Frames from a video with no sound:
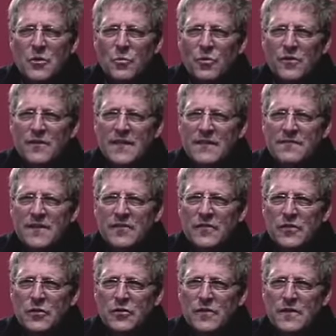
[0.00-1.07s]
we're leaving to
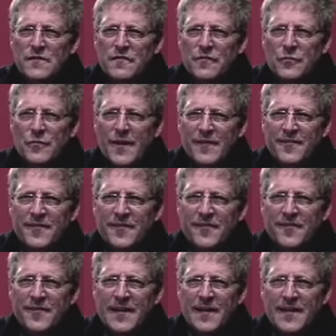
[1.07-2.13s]
go to the forensic
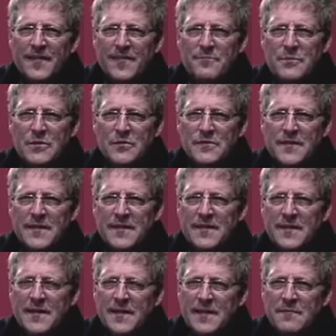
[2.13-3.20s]
science
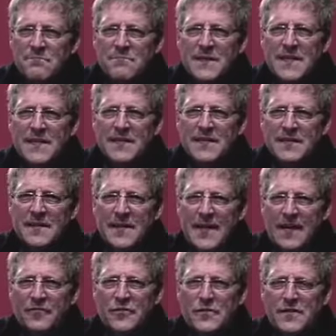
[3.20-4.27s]
building immediately
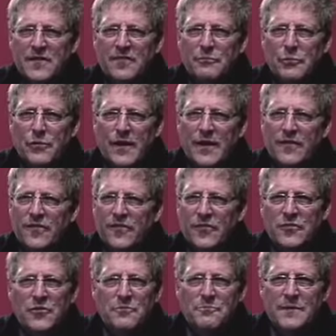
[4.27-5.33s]
after these prayers, so
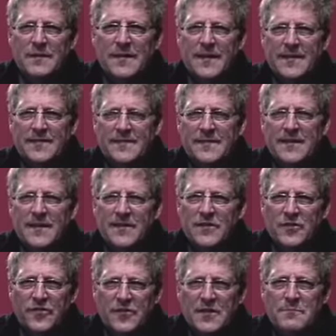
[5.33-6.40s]
don't be late.
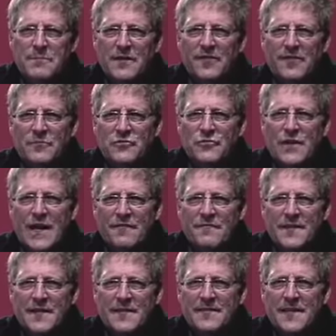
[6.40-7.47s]
There's going to be some
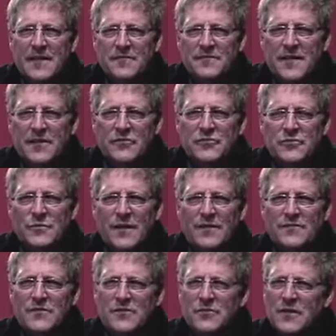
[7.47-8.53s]
traffic in downtown
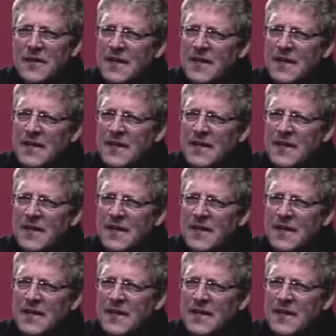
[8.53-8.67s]
Toronto.